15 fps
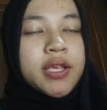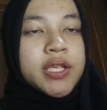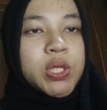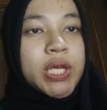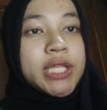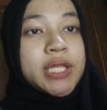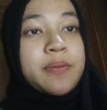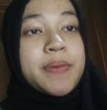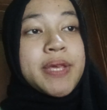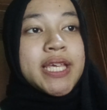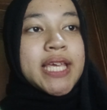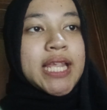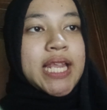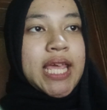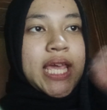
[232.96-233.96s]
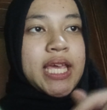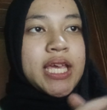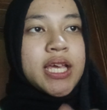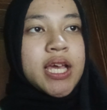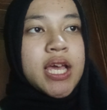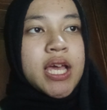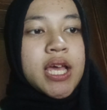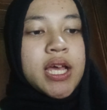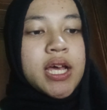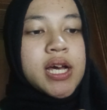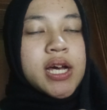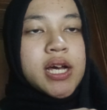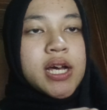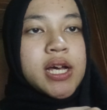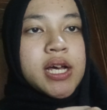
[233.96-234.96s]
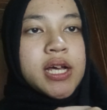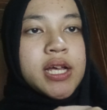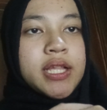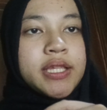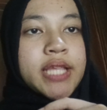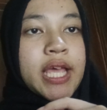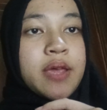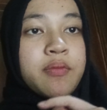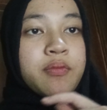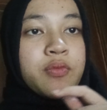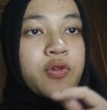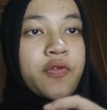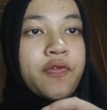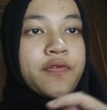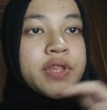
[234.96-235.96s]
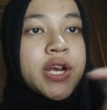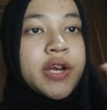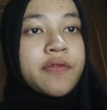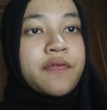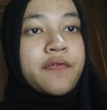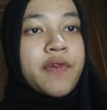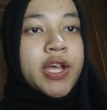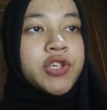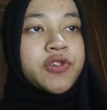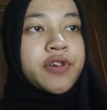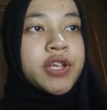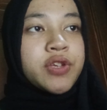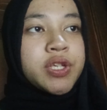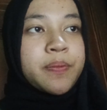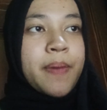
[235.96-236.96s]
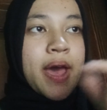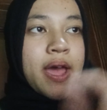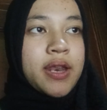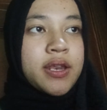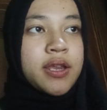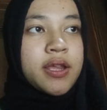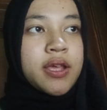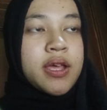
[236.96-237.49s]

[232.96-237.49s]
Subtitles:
So in the beginning, they moved their factory to Japan.